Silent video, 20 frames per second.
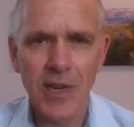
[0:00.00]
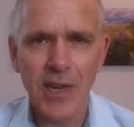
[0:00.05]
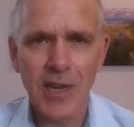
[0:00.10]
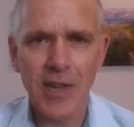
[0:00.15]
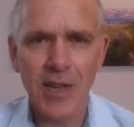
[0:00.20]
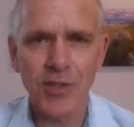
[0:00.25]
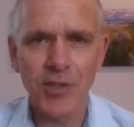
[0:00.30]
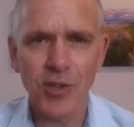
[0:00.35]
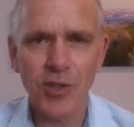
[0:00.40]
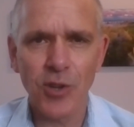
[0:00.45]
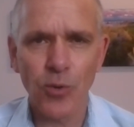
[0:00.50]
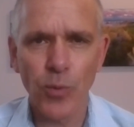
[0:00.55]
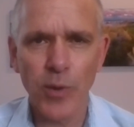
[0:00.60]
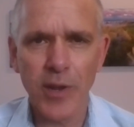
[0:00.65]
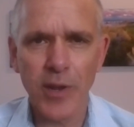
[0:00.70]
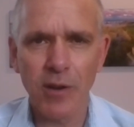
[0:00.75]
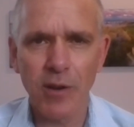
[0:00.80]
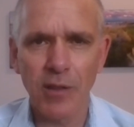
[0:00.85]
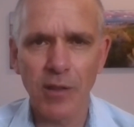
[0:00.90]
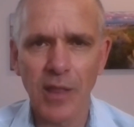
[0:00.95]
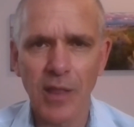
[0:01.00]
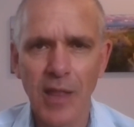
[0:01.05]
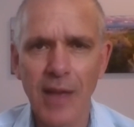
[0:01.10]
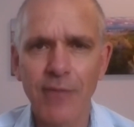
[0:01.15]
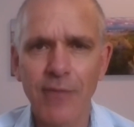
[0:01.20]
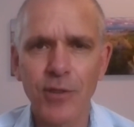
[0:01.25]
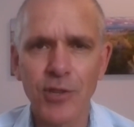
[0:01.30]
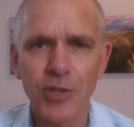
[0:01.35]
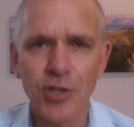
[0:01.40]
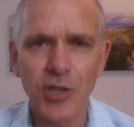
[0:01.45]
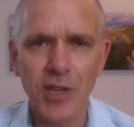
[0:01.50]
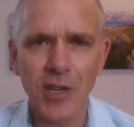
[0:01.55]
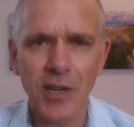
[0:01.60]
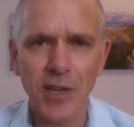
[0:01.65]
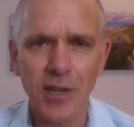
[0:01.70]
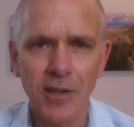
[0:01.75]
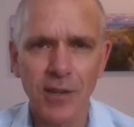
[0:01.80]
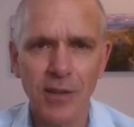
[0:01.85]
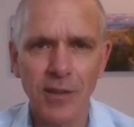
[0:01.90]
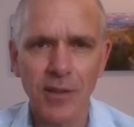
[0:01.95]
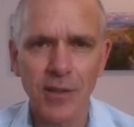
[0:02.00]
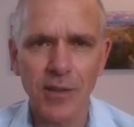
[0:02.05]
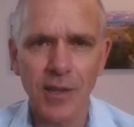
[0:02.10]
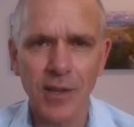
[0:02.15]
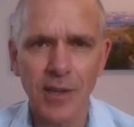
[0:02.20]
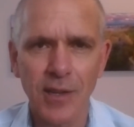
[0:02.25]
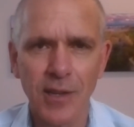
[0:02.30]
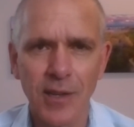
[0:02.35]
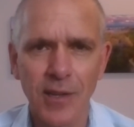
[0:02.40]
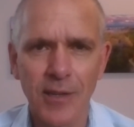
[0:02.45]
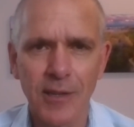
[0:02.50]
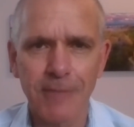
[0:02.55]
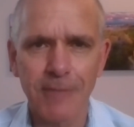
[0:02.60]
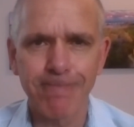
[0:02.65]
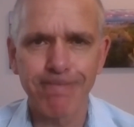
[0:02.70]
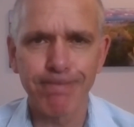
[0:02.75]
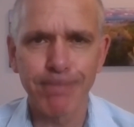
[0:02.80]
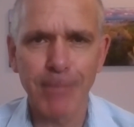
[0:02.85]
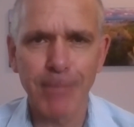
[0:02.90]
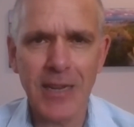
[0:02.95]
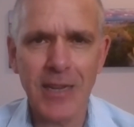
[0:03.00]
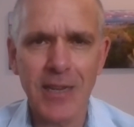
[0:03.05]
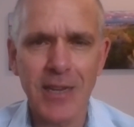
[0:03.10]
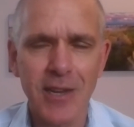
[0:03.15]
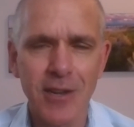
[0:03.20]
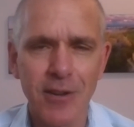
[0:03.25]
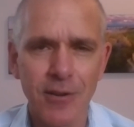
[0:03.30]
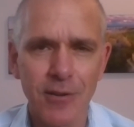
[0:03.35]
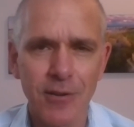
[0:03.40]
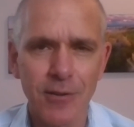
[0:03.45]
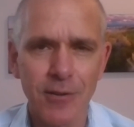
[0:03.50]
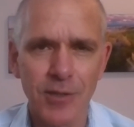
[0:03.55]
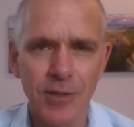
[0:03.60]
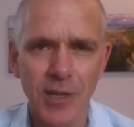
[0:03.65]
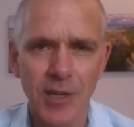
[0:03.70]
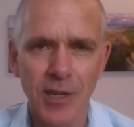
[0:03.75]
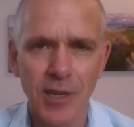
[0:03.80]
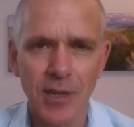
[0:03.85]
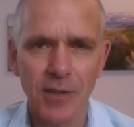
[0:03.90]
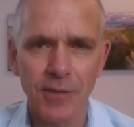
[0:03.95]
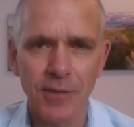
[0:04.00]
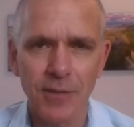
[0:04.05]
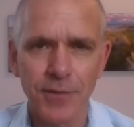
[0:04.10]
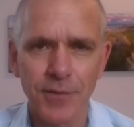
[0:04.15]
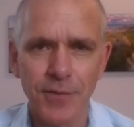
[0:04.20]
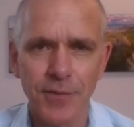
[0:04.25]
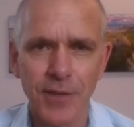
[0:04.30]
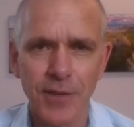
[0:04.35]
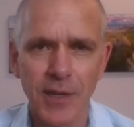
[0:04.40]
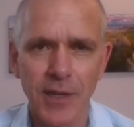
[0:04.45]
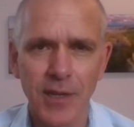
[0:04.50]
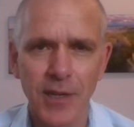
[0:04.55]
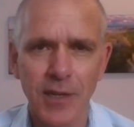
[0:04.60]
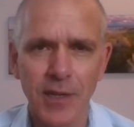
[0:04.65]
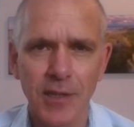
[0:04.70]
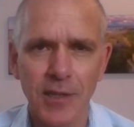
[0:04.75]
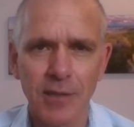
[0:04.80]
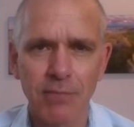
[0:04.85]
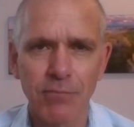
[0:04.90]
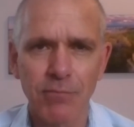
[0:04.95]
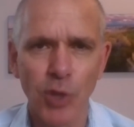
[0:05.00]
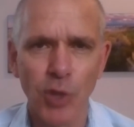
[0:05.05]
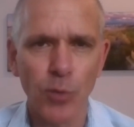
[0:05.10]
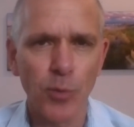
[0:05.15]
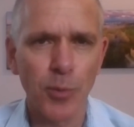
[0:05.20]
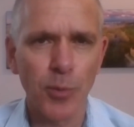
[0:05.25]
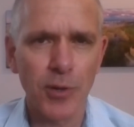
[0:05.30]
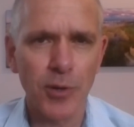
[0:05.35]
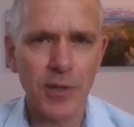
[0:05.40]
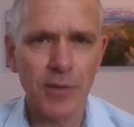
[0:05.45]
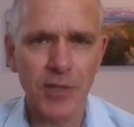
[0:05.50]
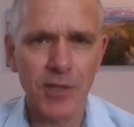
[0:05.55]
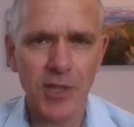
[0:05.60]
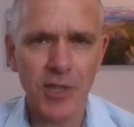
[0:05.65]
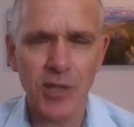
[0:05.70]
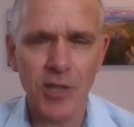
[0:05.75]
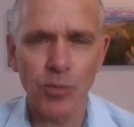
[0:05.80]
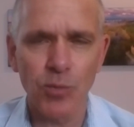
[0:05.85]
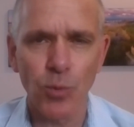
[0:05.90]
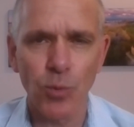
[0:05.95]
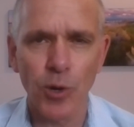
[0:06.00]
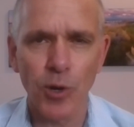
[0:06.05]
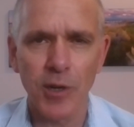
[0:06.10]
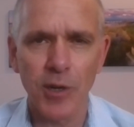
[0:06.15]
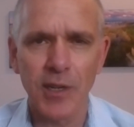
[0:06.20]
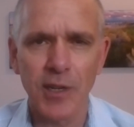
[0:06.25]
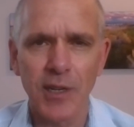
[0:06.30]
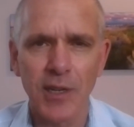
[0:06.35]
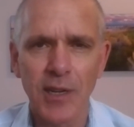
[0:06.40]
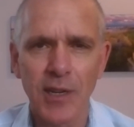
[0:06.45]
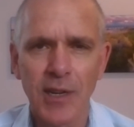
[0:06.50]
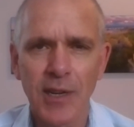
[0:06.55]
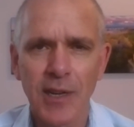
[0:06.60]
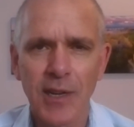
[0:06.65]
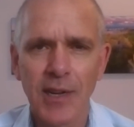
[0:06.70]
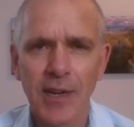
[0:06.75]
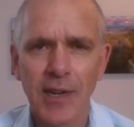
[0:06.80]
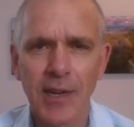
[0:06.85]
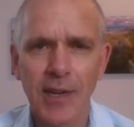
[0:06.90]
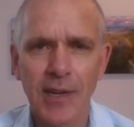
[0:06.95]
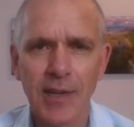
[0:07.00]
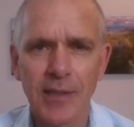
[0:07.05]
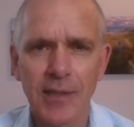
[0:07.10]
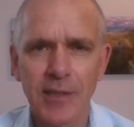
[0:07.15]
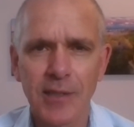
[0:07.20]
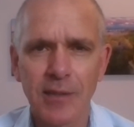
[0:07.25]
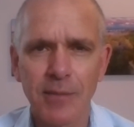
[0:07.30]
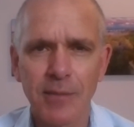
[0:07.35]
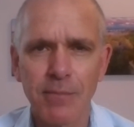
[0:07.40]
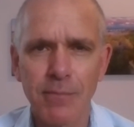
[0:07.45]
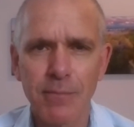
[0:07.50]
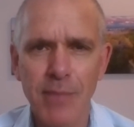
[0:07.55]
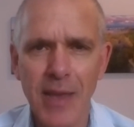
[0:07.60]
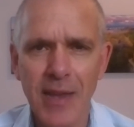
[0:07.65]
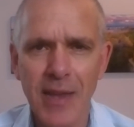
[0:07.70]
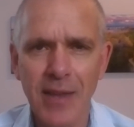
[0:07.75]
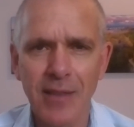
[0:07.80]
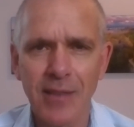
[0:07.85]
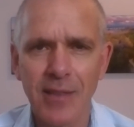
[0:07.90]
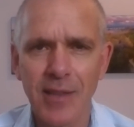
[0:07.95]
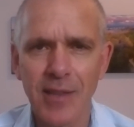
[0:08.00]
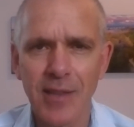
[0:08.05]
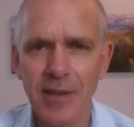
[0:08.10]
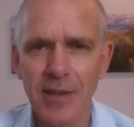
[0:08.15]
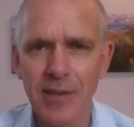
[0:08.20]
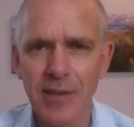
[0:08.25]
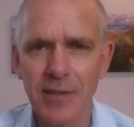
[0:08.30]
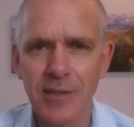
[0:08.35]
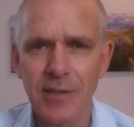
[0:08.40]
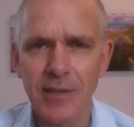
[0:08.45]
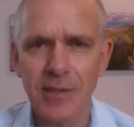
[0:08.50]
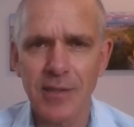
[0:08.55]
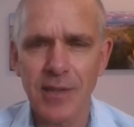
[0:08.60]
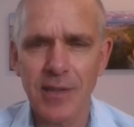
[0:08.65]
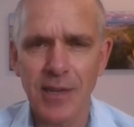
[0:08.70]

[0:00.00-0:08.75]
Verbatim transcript: And so we are leveraging the many years of global burden of disease work to make these